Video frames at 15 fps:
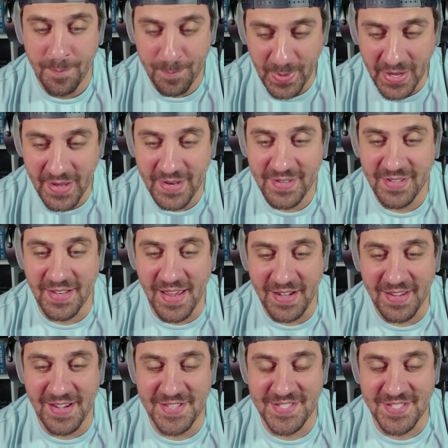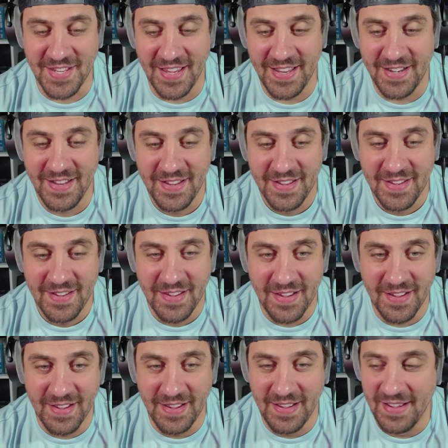But like I said,
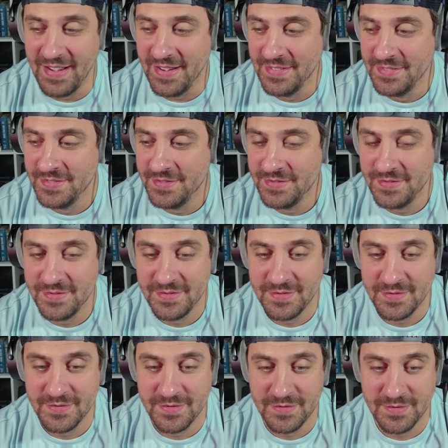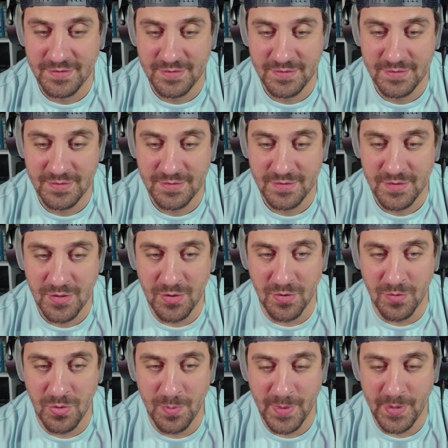uh, who
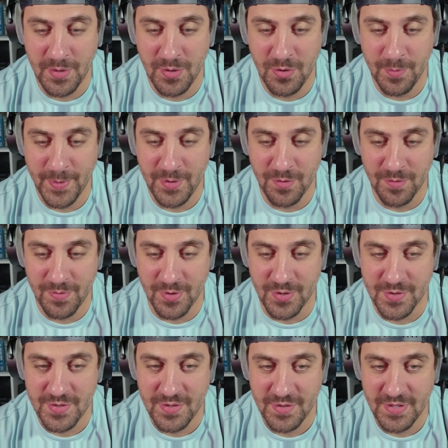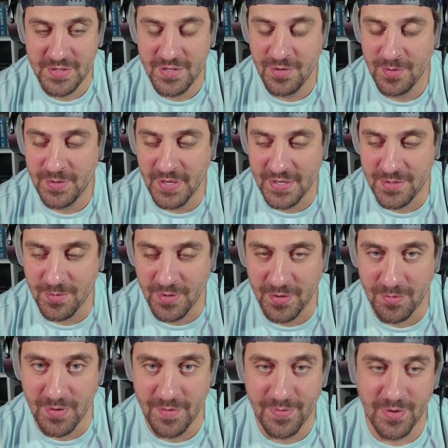am I, who am I doing first? Let's go with
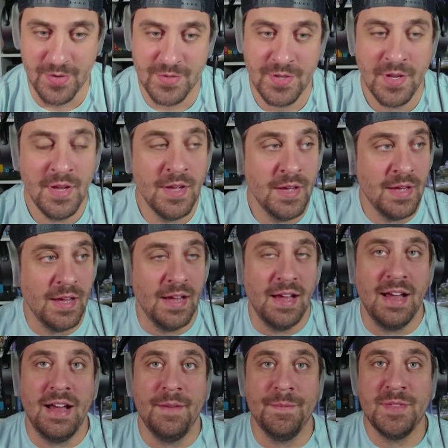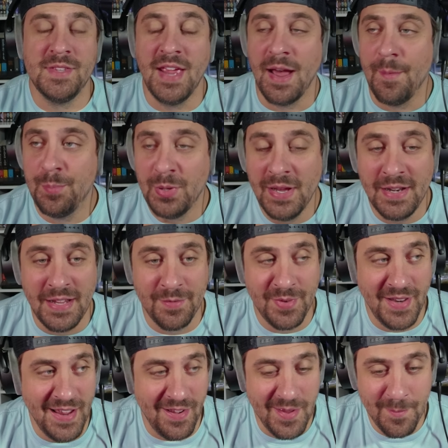X23 first. Uh, yeah, I'm playing Infinite
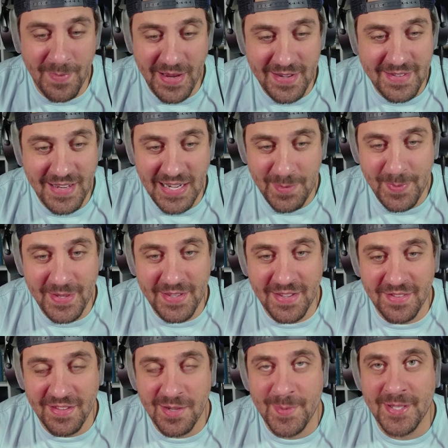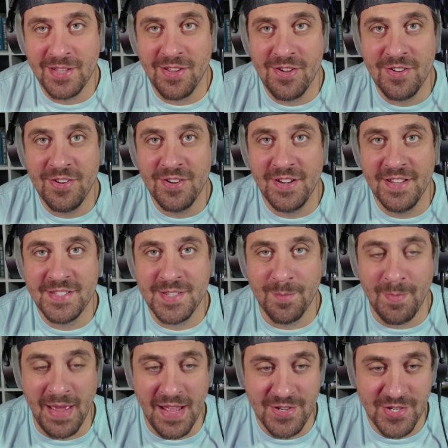now. It may take me a little bit longer to get some
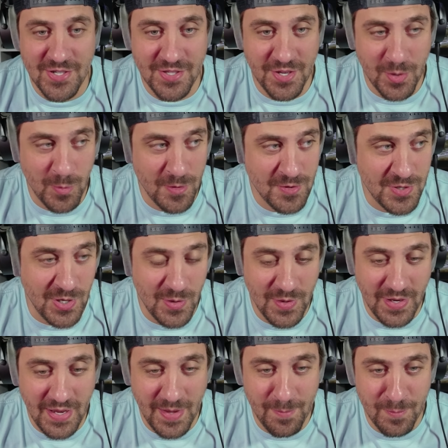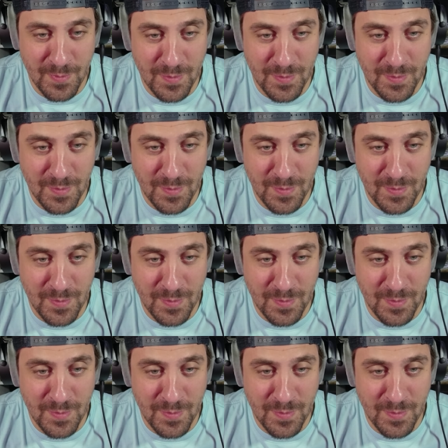matches that are worth showing. I'm